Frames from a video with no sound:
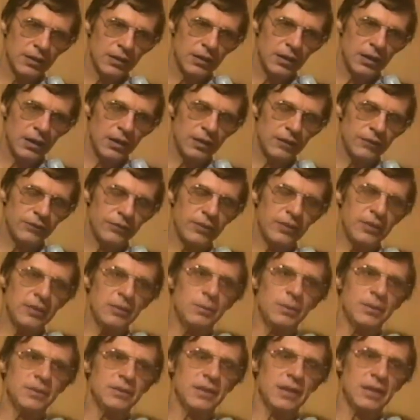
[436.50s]
And I finally
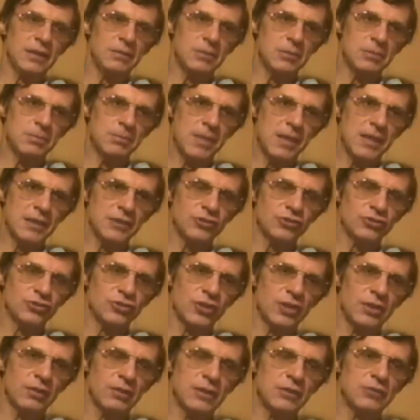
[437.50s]
went to Ed McMahon's
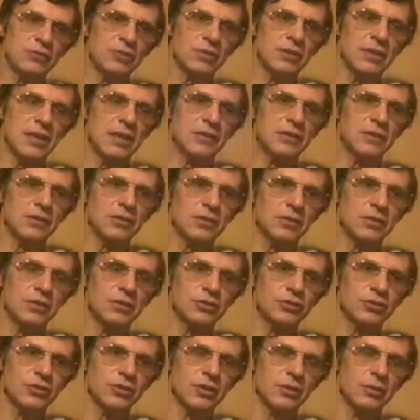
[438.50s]
chair and I took out the
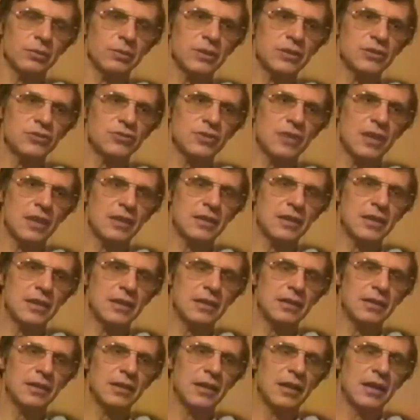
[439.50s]
cushion and reached down
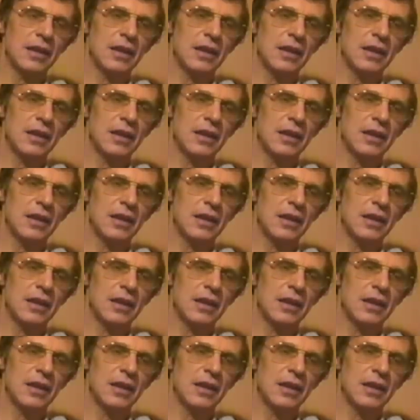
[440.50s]
in it.